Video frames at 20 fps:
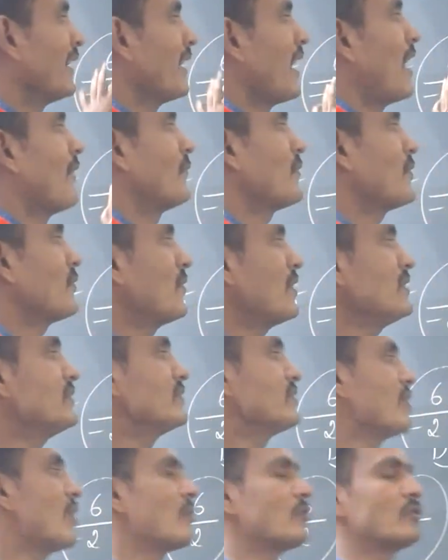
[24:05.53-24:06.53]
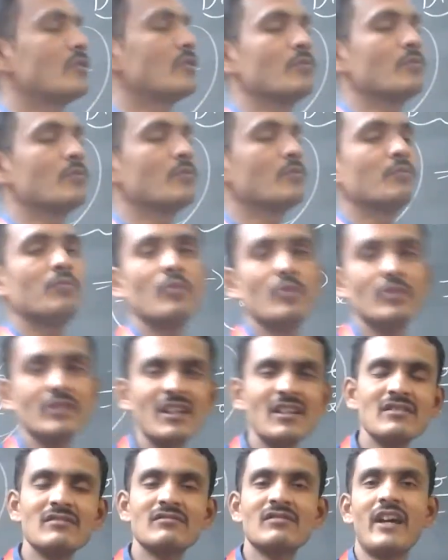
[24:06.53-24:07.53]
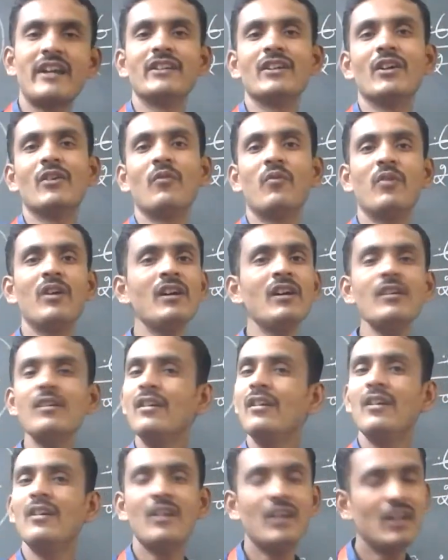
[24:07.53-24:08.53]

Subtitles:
and afterwards you have to put the sign of a